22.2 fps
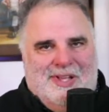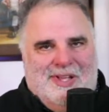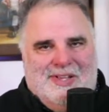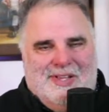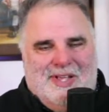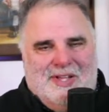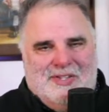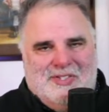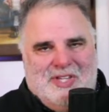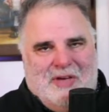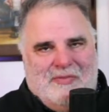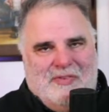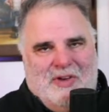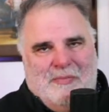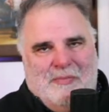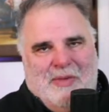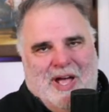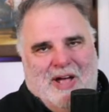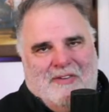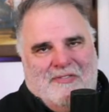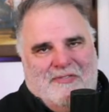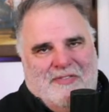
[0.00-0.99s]
a
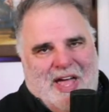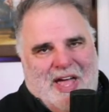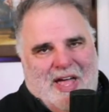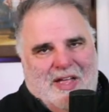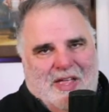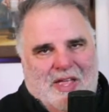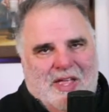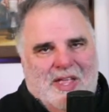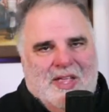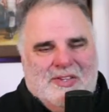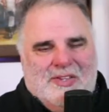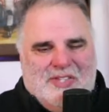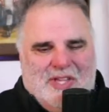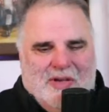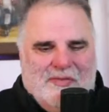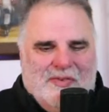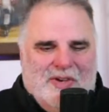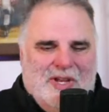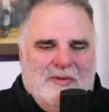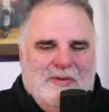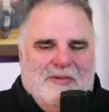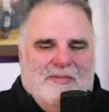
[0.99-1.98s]

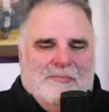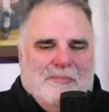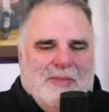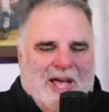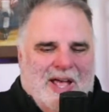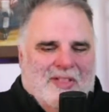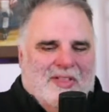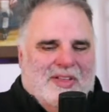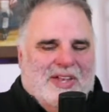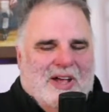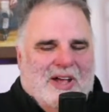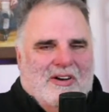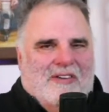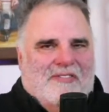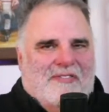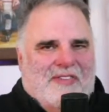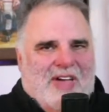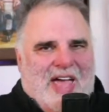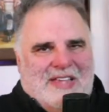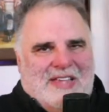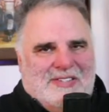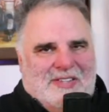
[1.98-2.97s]
70-mile an hour
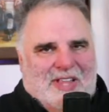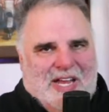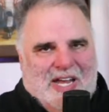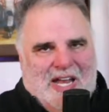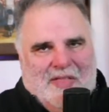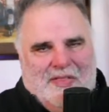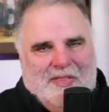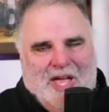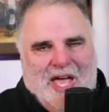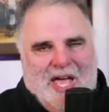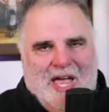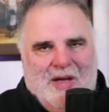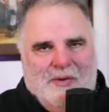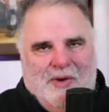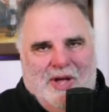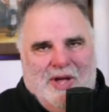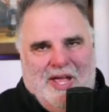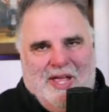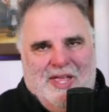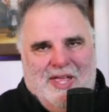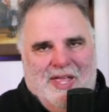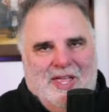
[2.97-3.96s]
fast lane on the
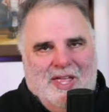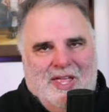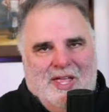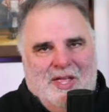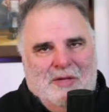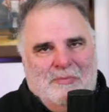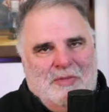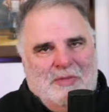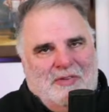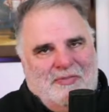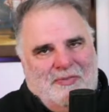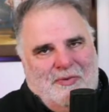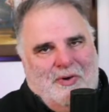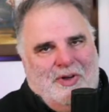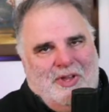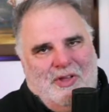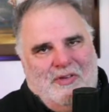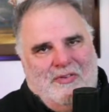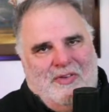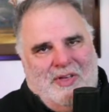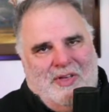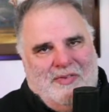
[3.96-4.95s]
highway before
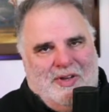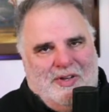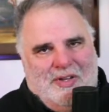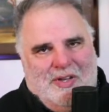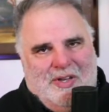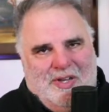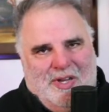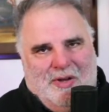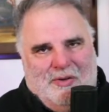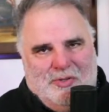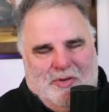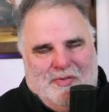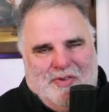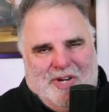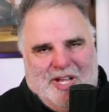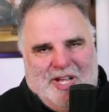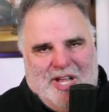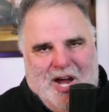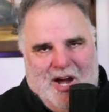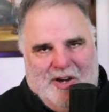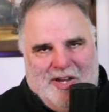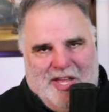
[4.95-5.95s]
you've even driven a
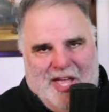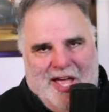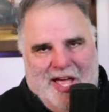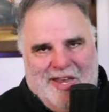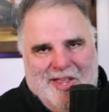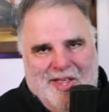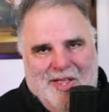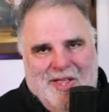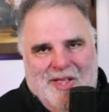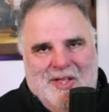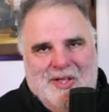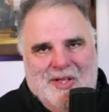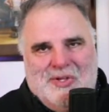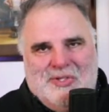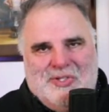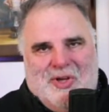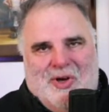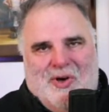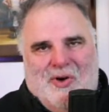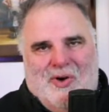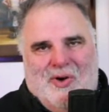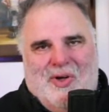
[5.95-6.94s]
car yet.
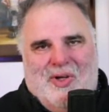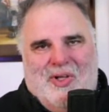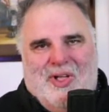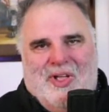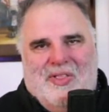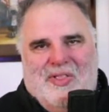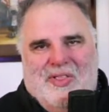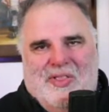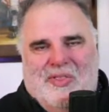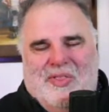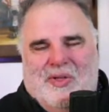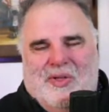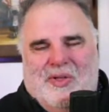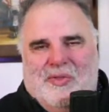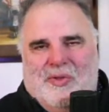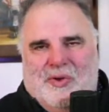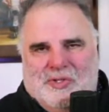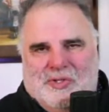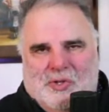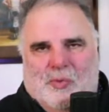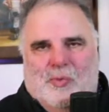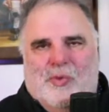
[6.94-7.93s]
So
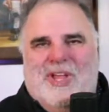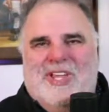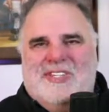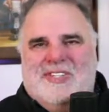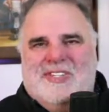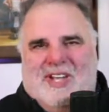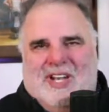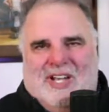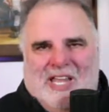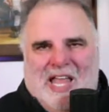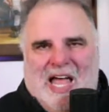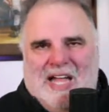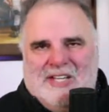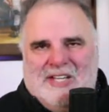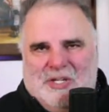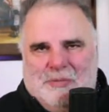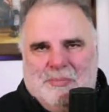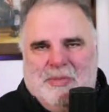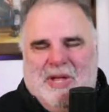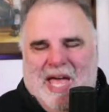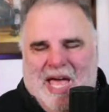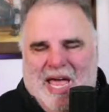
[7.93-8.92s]
there's a reason and logic
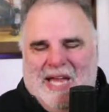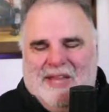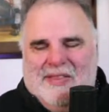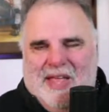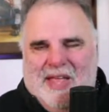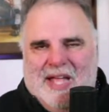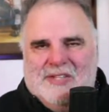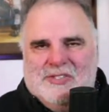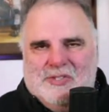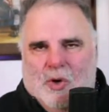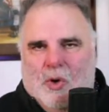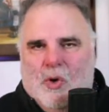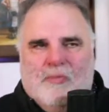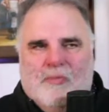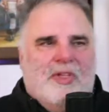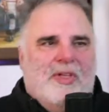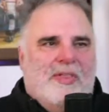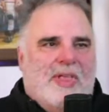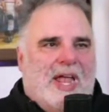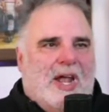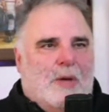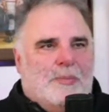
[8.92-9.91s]
behind that. So hopefully
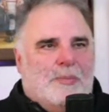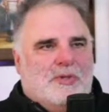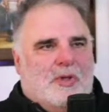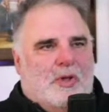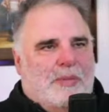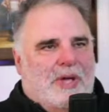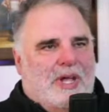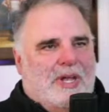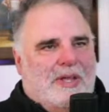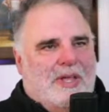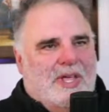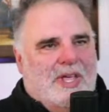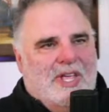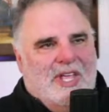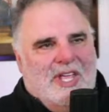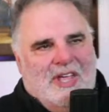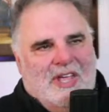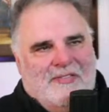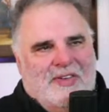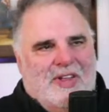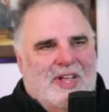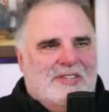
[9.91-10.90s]
that helps a little bit.
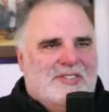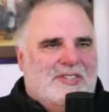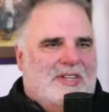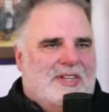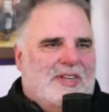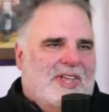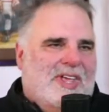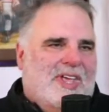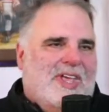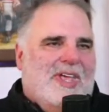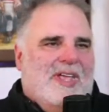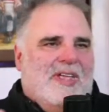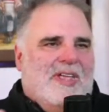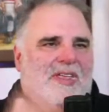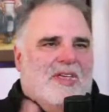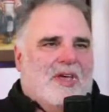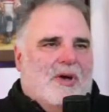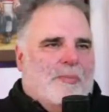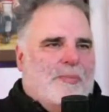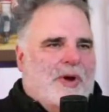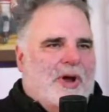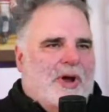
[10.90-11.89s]
If it doesn't,
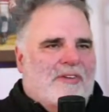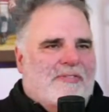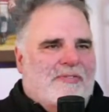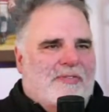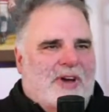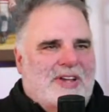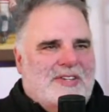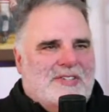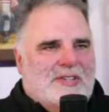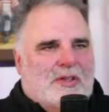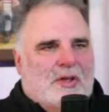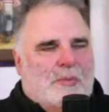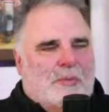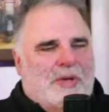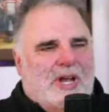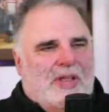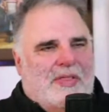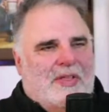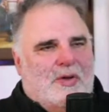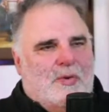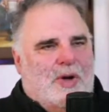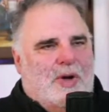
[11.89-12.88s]
paraphrase a little bit
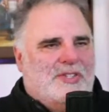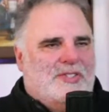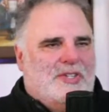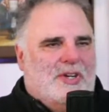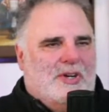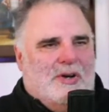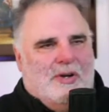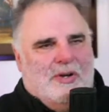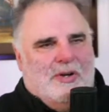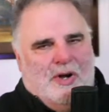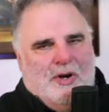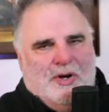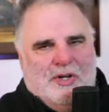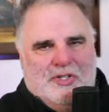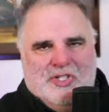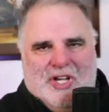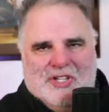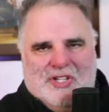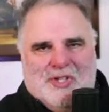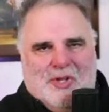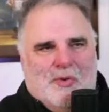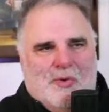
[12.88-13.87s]
on the question or
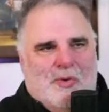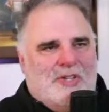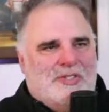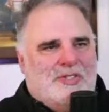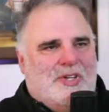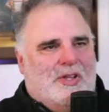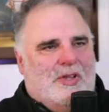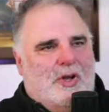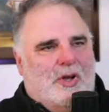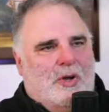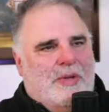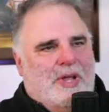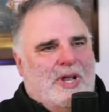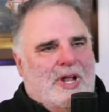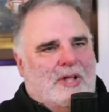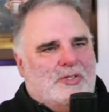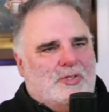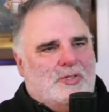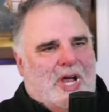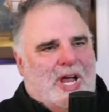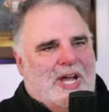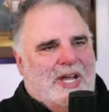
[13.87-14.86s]
adjust the question a little bit. I'll
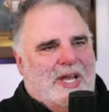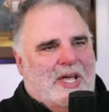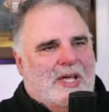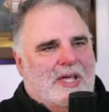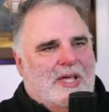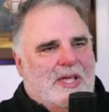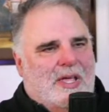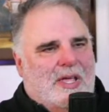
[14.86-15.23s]
try to